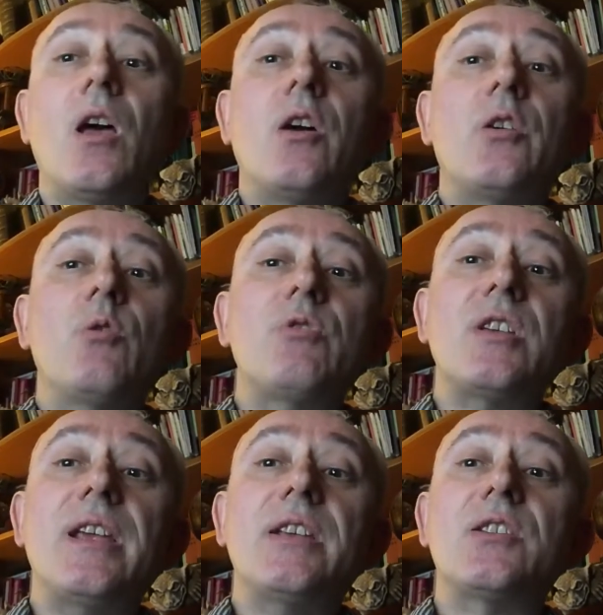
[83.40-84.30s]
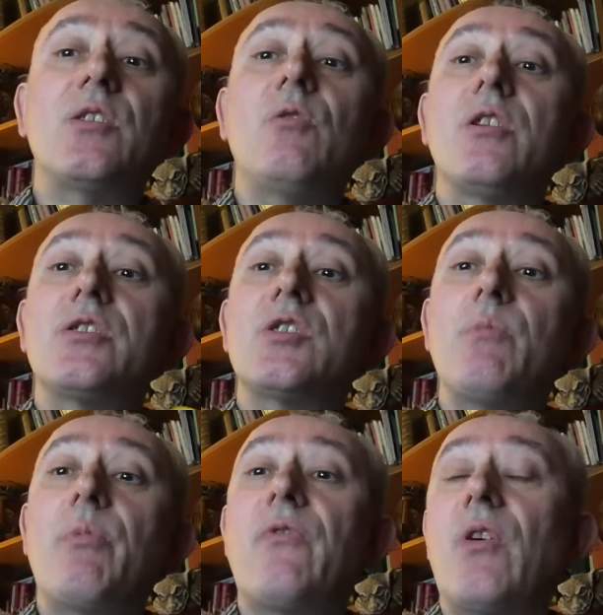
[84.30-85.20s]
You also need to
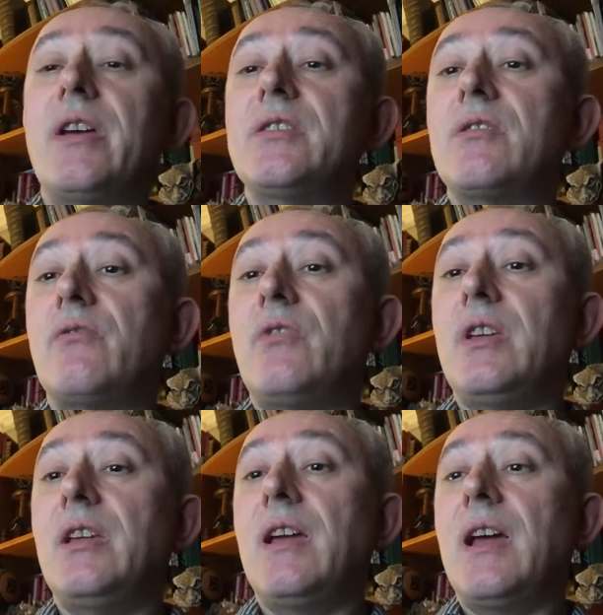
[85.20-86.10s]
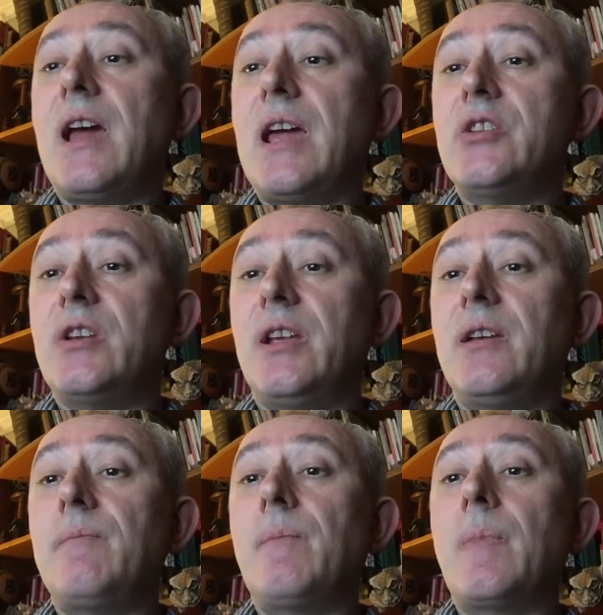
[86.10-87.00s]
supervise the
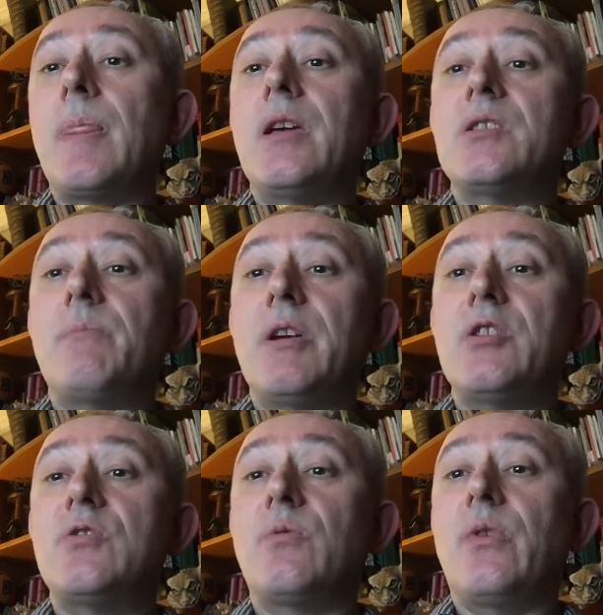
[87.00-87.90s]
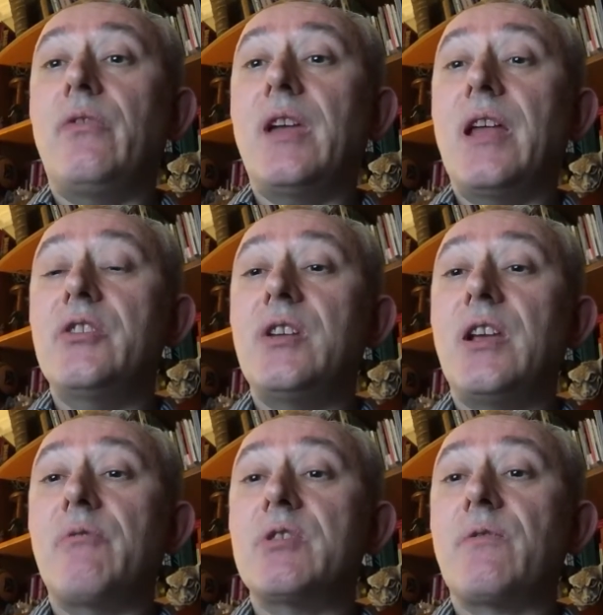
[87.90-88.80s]
engineer to make sure that the
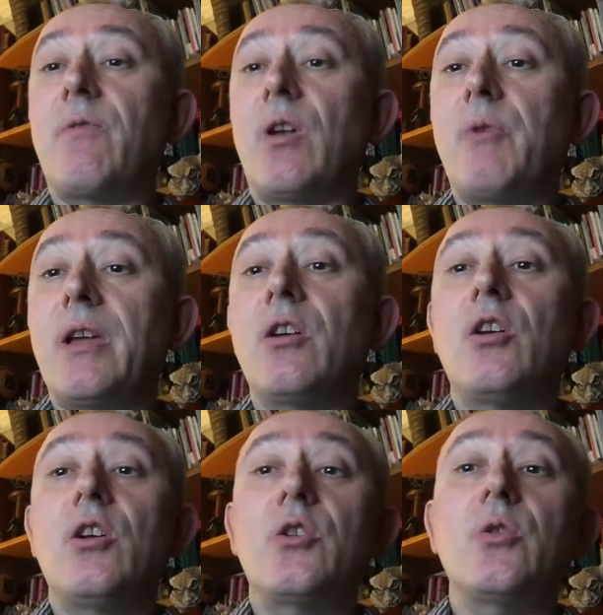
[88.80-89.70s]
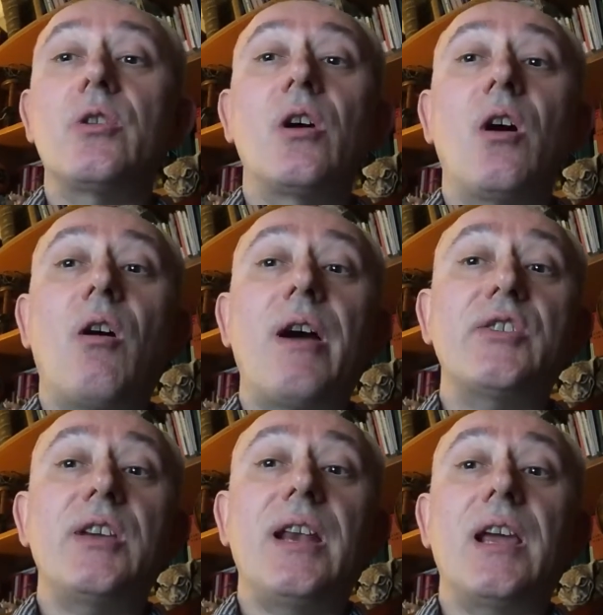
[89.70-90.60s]
engineer is following good
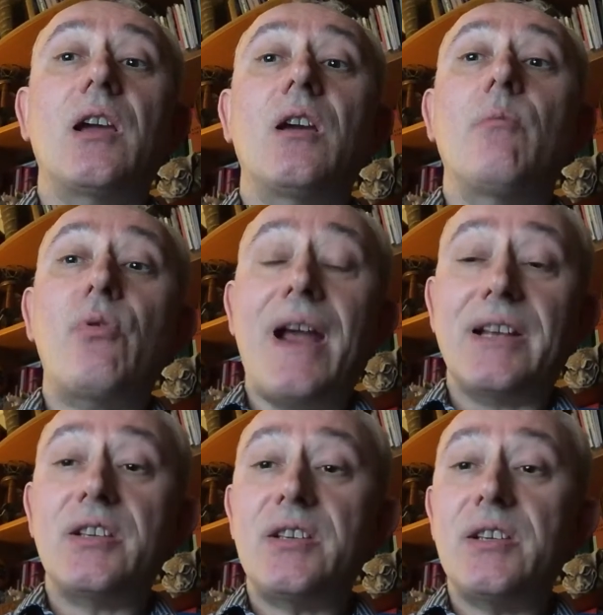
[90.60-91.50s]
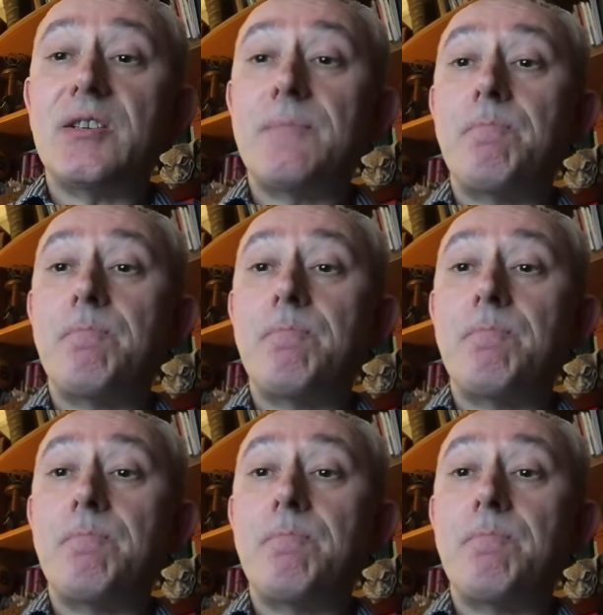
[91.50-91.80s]
hygienic practices